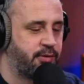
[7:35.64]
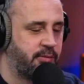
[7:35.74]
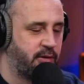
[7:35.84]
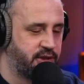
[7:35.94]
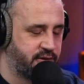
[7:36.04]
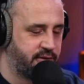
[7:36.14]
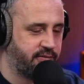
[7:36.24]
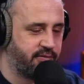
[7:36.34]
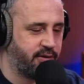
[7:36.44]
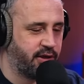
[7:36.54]
promotion,
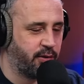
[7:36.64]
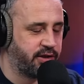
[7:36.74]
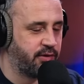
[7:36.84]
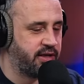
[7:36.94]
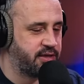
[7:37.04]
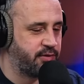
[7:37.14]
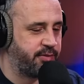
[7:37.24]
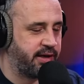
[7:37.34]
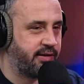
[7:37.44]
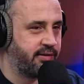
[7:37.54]
you know, we don't need to
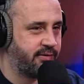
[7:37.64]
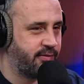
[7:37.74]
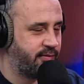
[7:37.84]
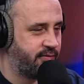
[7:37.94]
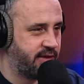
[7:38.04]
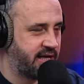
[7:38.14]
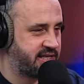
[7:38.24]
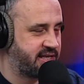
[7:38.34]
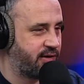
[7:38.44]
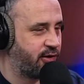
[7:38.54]
repeat
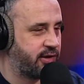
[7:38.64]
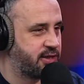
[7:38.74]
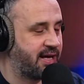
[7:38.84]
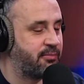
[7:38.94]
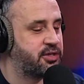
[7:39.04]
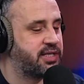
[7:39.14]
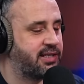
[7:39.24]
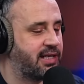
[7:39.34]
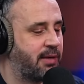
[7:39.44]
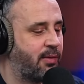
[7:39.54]
necessarily or go into that much
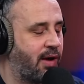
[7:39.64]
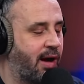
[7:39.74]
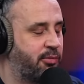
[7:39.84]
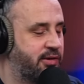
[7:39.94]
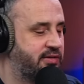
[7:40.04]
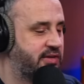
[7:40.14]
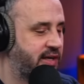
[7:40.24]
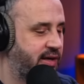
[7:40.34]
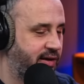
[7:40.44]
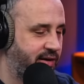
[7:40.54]
detail about what happened
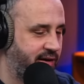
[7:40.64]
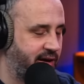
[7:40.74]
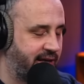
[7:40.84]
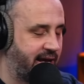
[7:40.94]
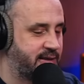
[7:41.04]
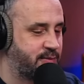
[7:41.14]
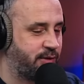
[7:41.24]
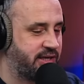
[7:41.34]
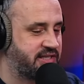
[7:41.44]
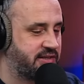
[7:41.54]
against
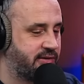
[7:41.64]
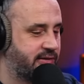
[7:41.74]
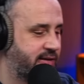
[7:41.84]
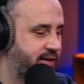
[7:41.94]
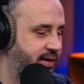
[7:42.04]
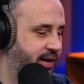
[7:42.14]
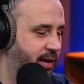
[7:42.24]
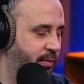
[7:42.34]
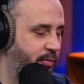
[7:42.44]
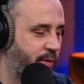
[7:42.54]
Bristol,
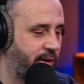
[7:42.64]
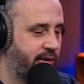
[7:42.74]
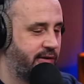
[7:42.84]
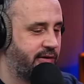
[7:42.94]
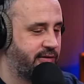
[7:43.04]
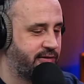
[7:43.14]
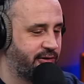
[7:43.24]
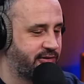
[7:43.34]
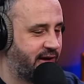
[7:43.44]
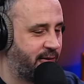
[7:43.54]
but
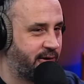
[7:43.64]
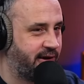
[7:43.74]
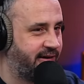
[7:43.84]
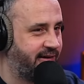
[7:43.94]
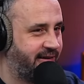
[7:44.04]
not that, on it.